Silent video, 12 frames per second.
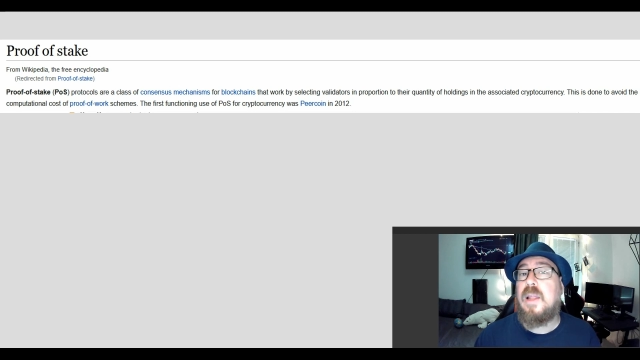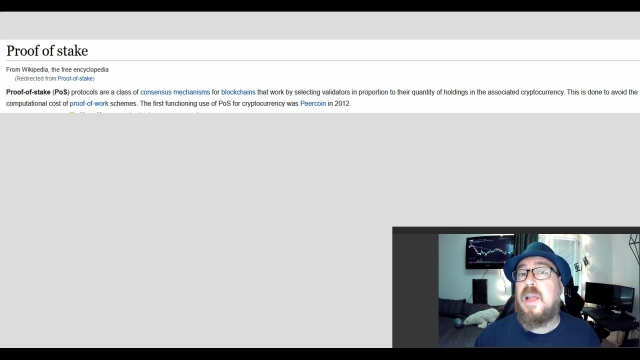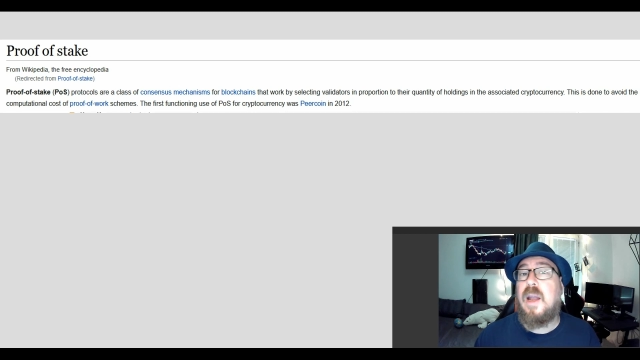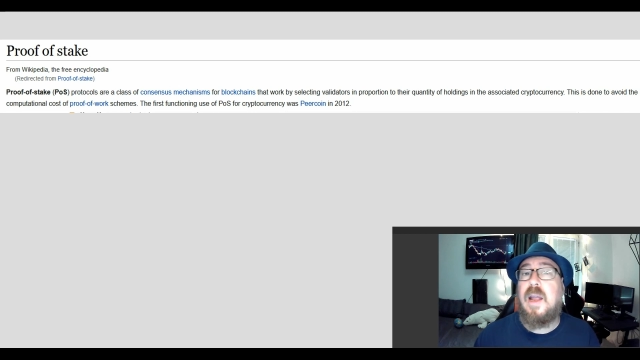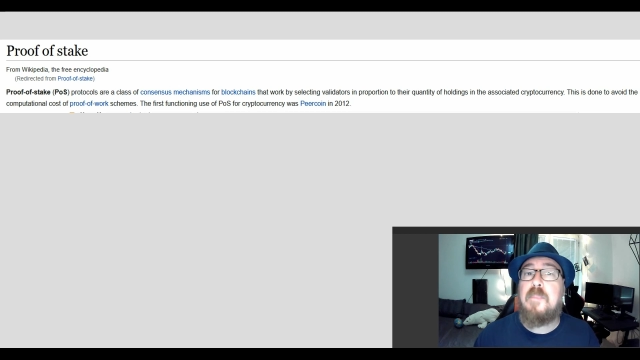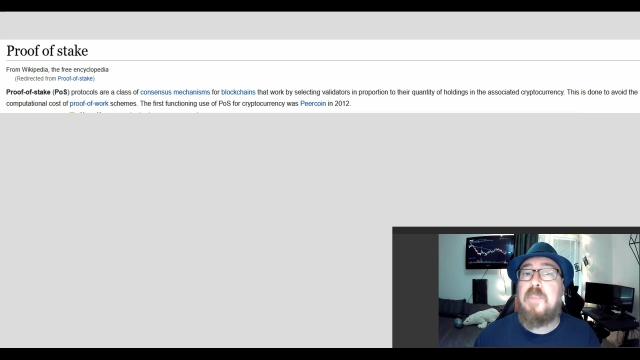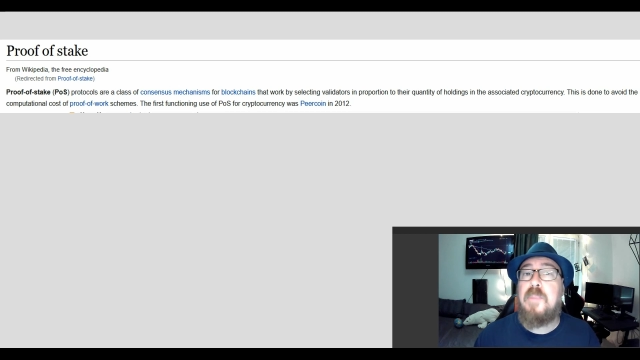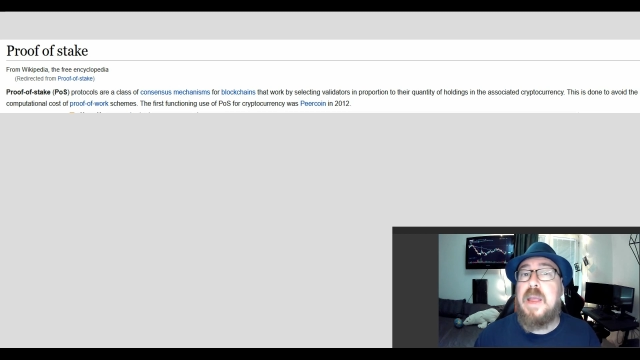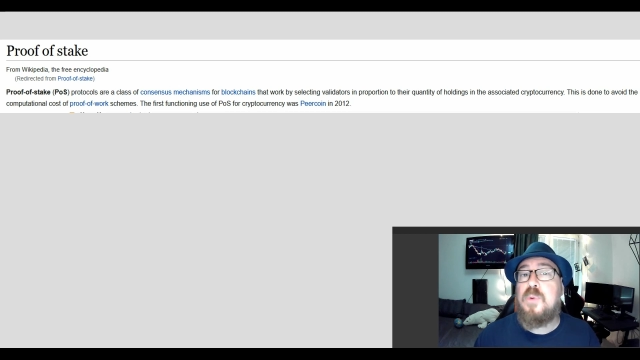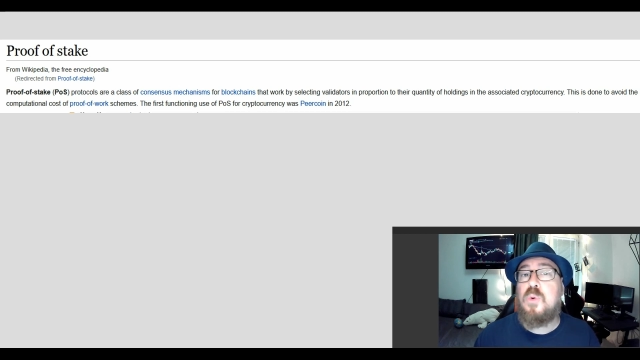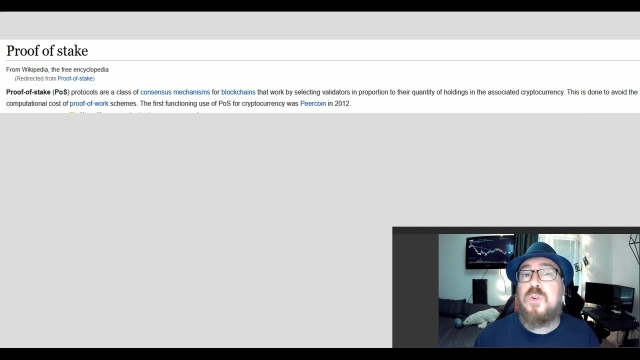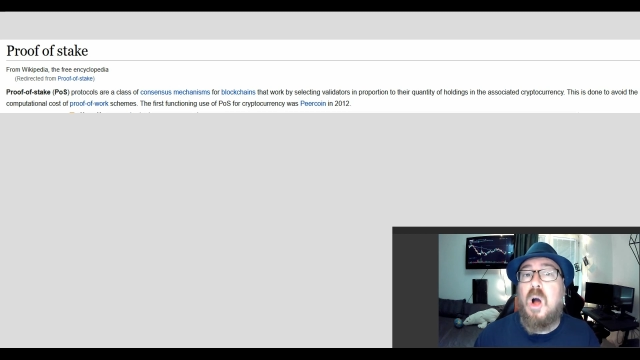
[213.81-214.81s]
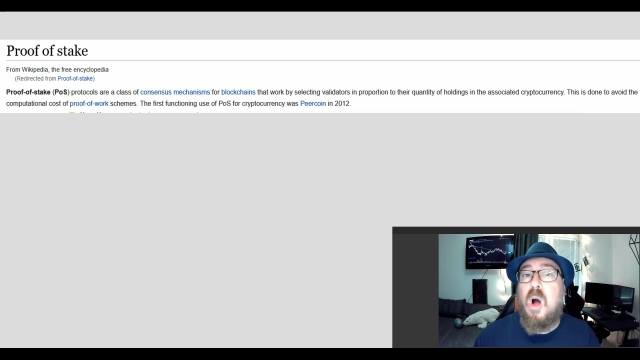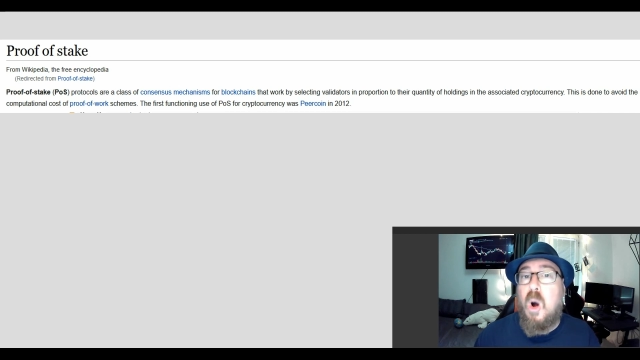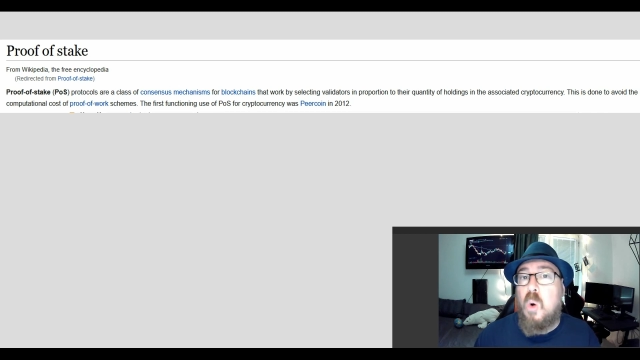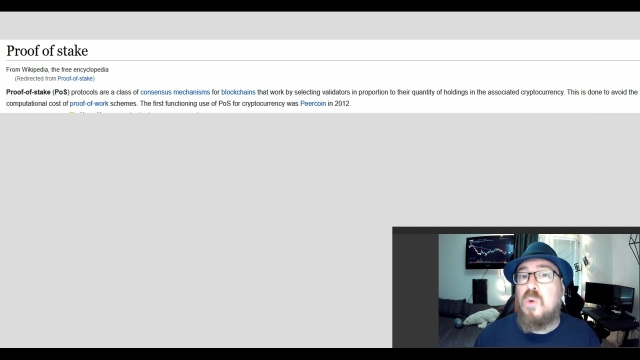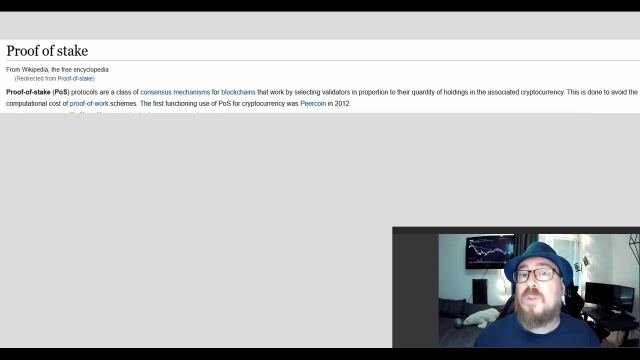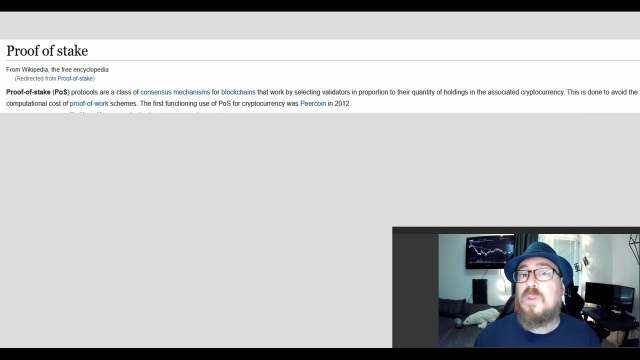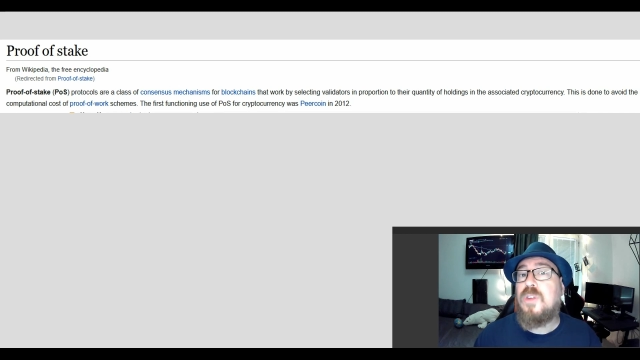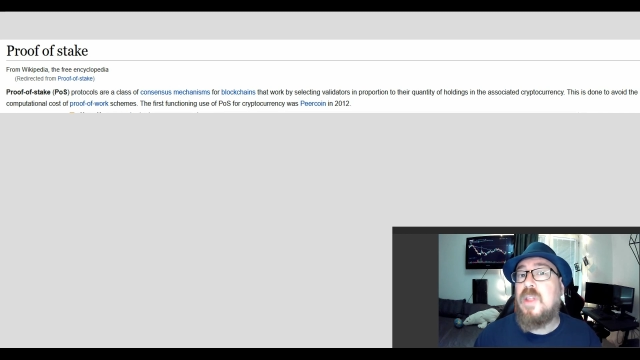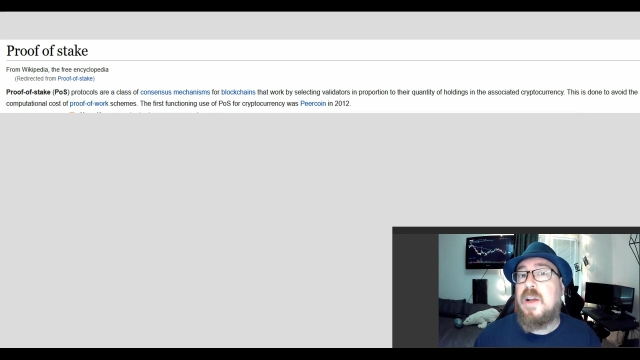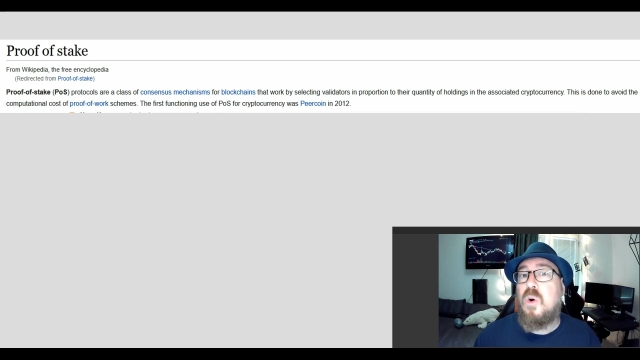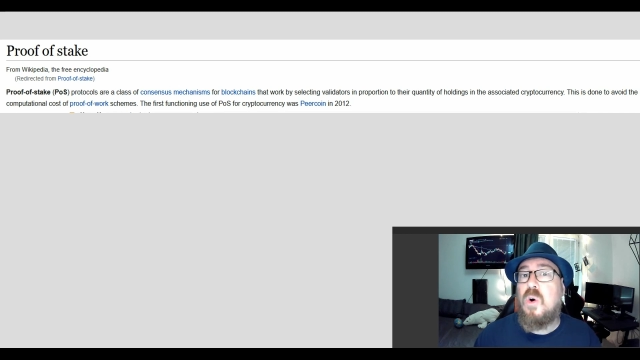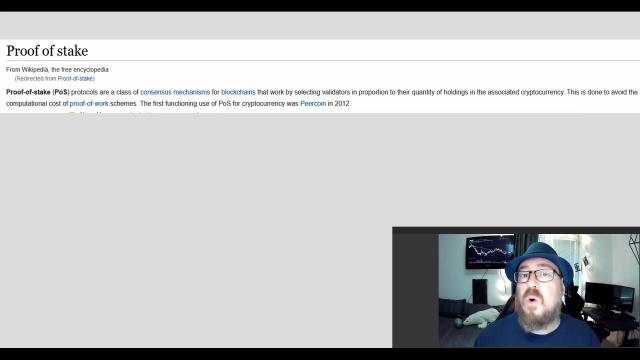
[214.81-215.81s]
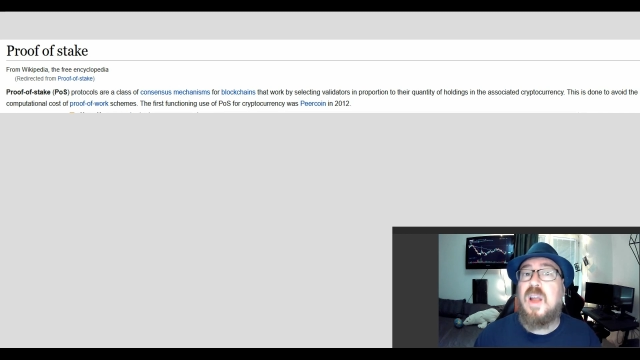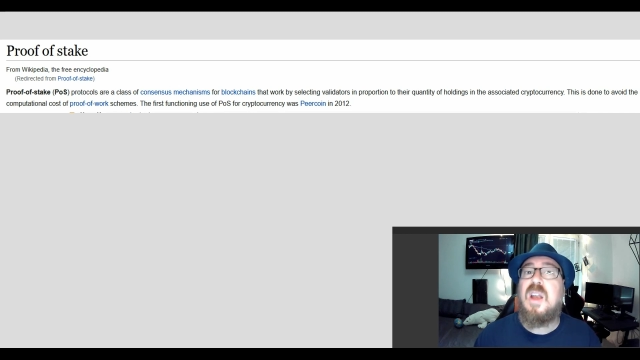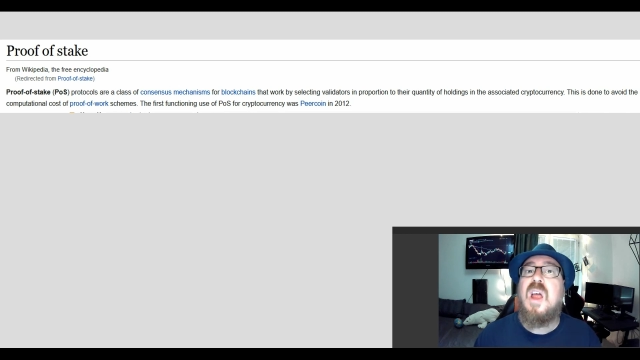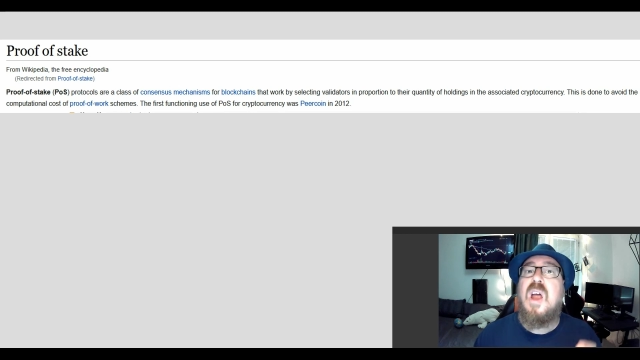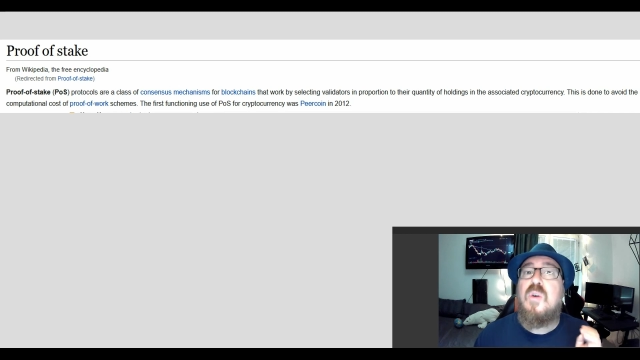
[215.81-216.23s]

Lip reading: going to get people to hold onto their coin